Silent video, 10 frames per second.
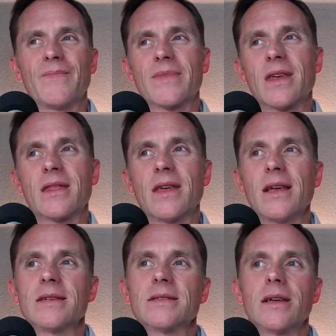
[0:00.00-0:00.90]
the
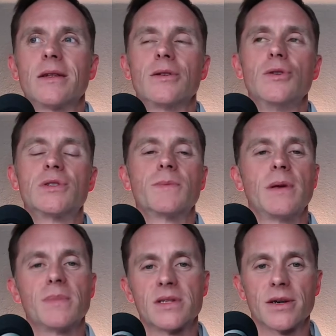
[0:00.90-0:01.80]
things that used to be
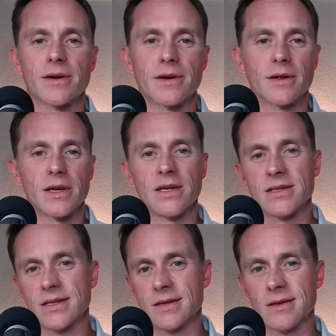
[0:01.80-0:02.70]

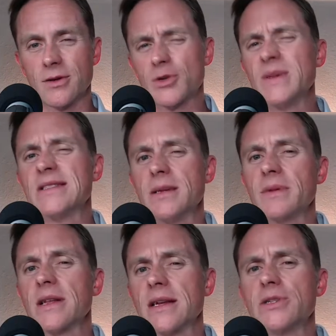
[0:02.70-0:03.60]
used to be
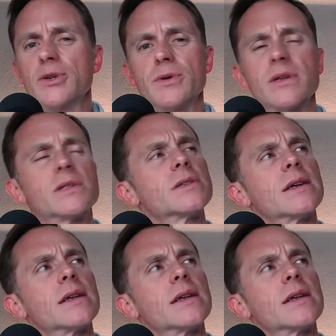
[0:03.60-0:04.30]
stimulating to us